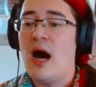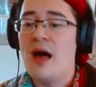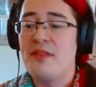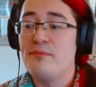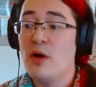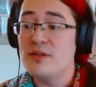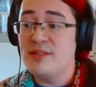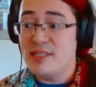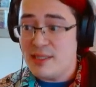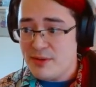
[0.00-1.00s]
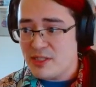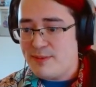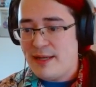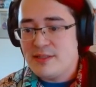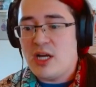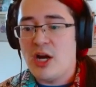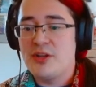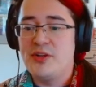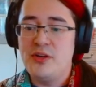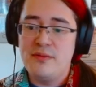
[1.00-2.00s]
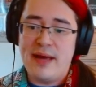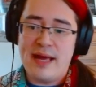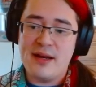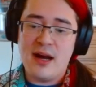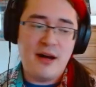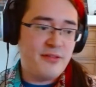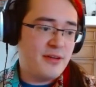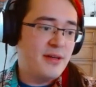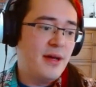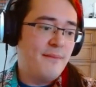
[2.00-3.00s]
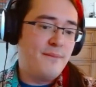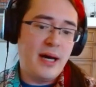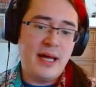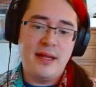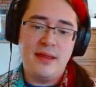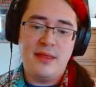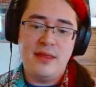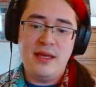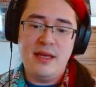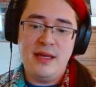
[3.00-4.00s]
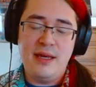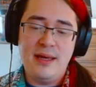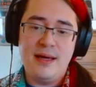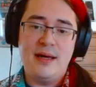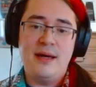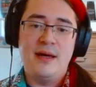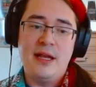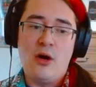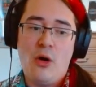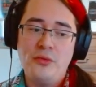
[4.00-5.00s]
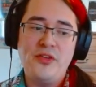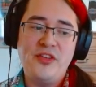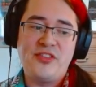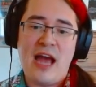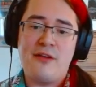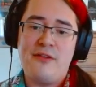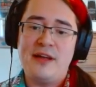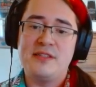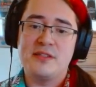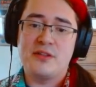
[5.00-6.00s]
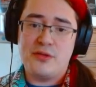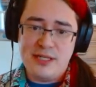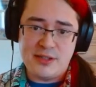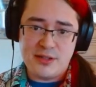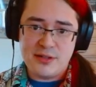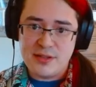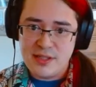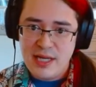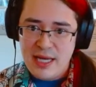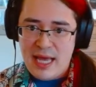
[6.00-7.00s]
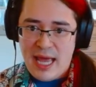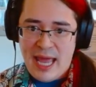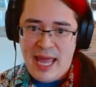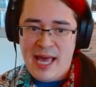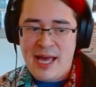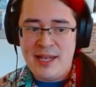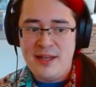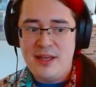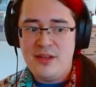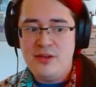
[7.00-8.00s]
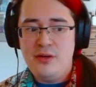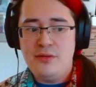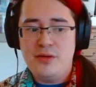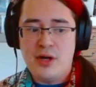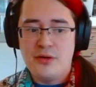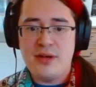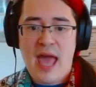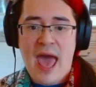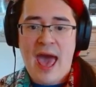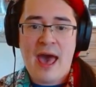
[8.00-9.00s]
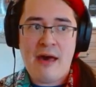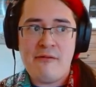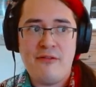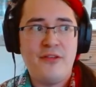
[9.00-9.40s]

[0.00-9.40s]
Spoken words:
Most of the similar spells are 2 mana Coffer, but it only sacrifices creatures, and you don't have...